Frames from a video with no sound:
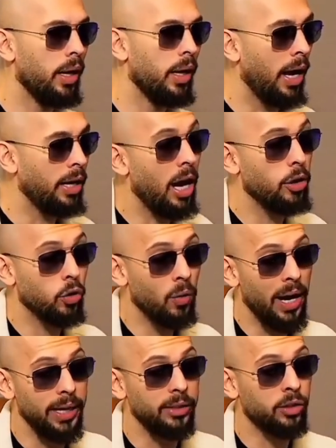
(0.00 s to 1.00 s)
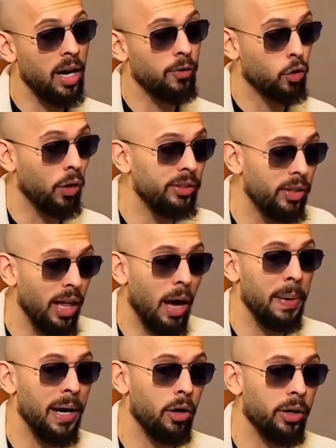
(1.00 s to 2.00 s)
And yeah, you're right. It's kind of crazy that
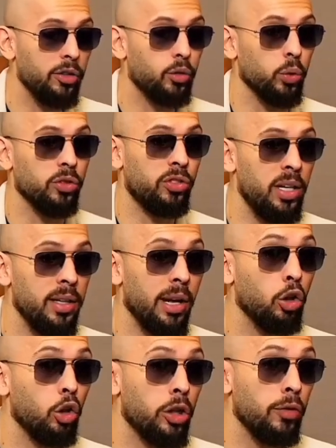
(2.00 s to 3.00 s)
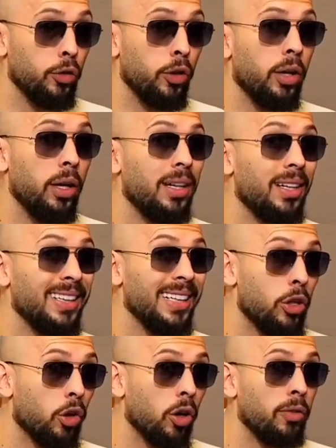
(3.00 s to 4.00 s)
Americans were sitting there looking for the
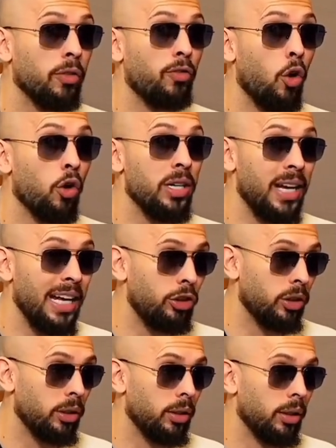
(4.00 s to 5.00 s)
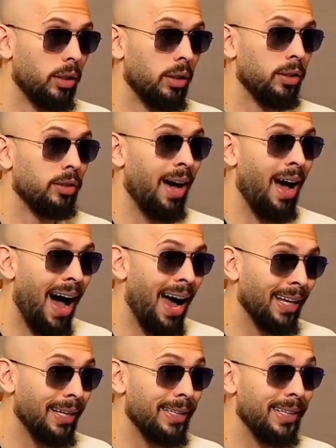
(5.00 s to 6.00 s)
leader of a foreign nation to
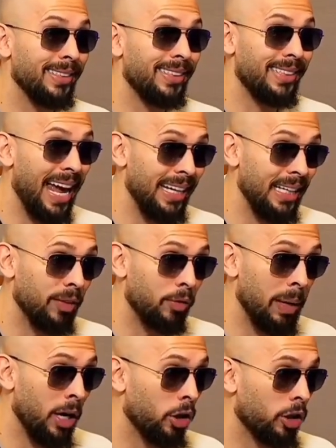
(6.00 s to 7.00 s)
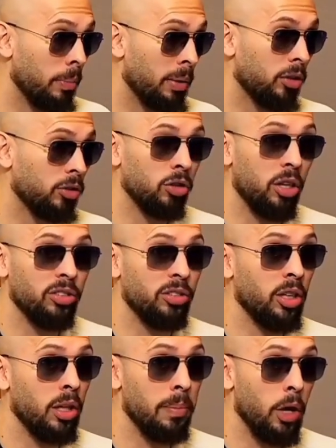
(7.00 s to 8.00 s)
highlight the insanity of America because there's not a
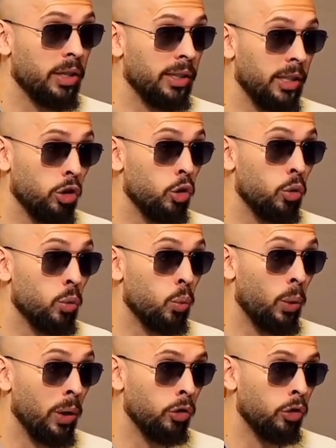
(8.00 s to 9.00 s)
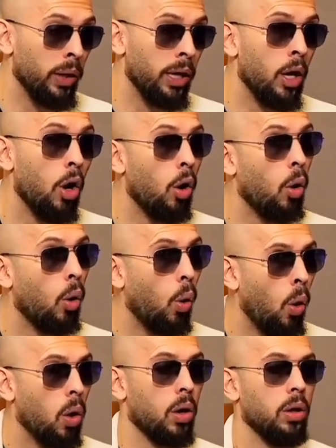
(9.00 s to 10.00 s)
single American leader who will do it.
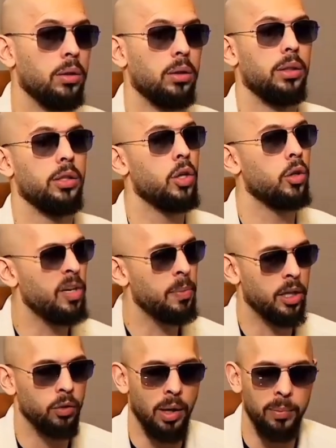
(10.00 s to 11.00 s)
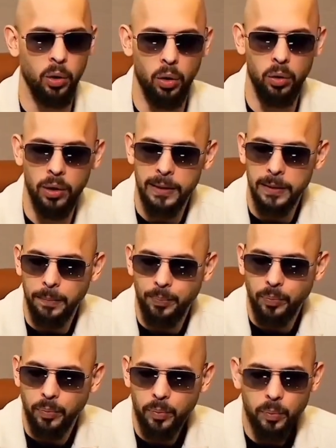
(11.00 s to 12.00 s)
Or, you go deeper down the rabbit hole,
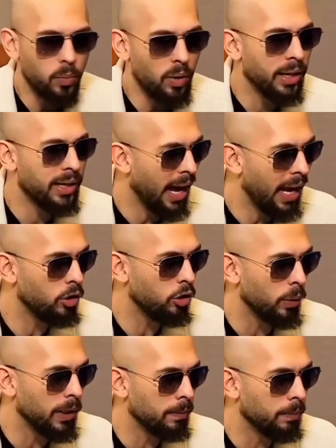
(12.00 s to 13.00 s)
can do it.